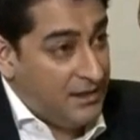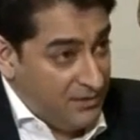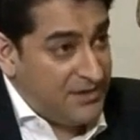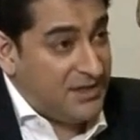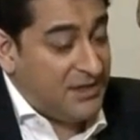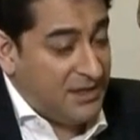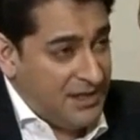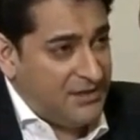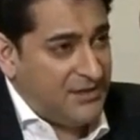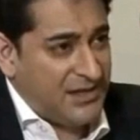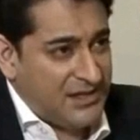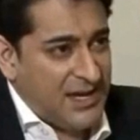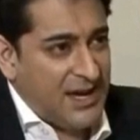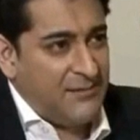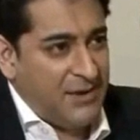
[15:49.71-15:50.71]
There was a dirty
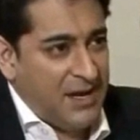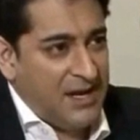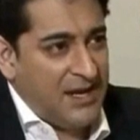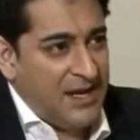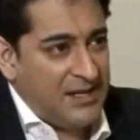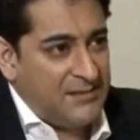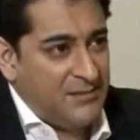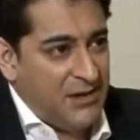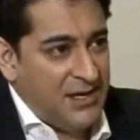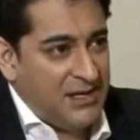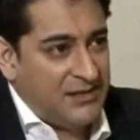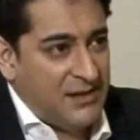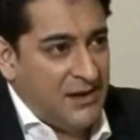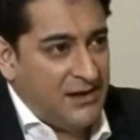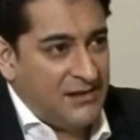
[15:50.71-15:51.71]
tricks campaign against
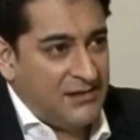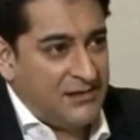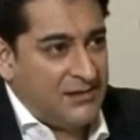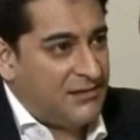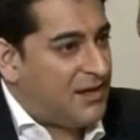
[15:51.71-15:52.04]
Bernie Sanders,